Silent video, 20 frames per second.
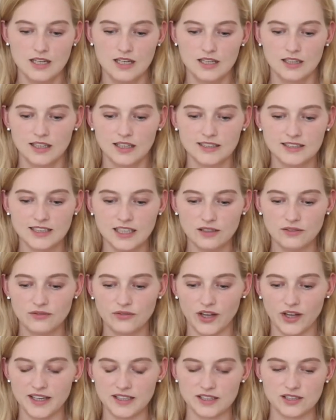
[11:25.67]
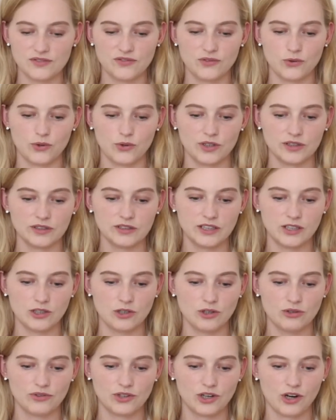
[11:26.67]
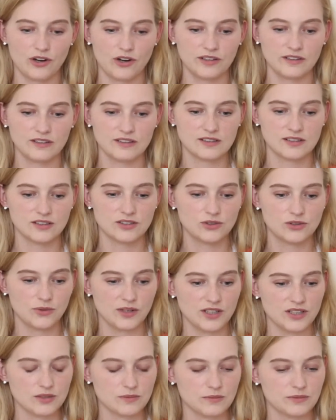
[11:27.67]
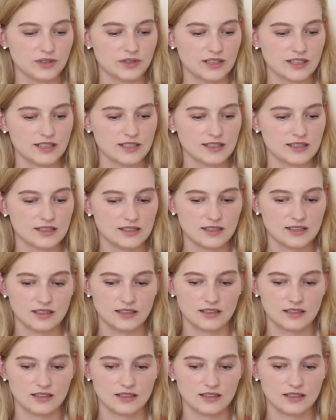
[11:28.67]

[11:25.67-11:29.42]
Let's get advice for Leo regarding this situation, please.